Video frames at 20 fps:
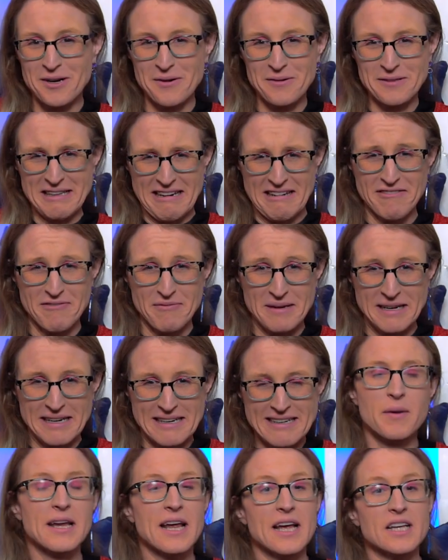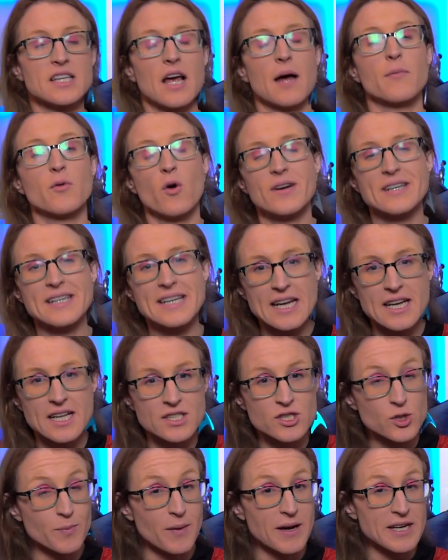Don't leave me. But yes, I'm going to get
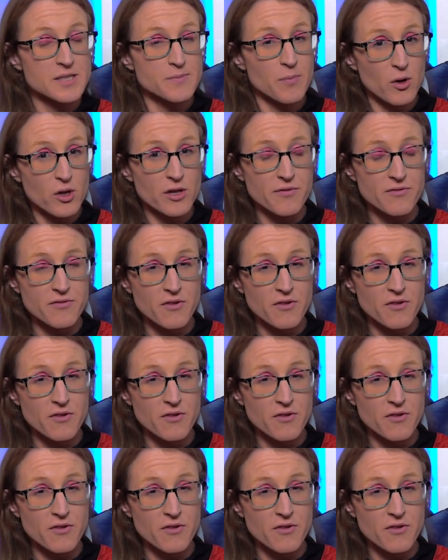into my spoiler